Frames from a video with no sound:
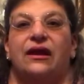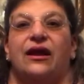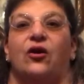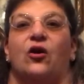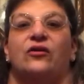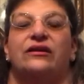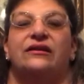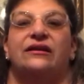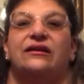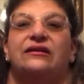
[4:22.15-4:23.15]
And
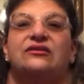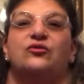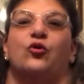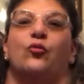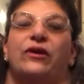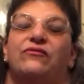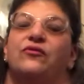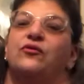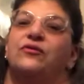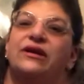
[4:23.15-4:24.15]
carnelian is great
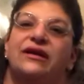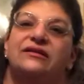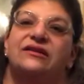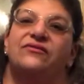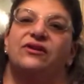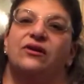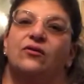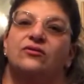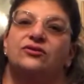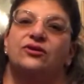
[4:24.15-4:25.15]
for creativity
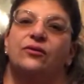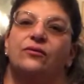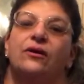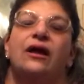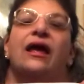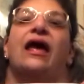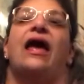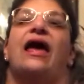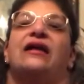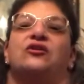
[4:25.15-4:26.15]
also,
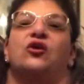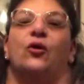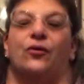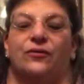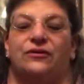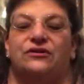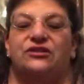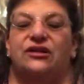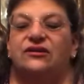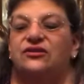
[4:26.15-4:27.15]
and
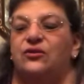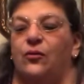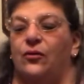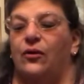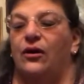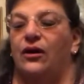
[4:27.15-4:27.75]
courage. So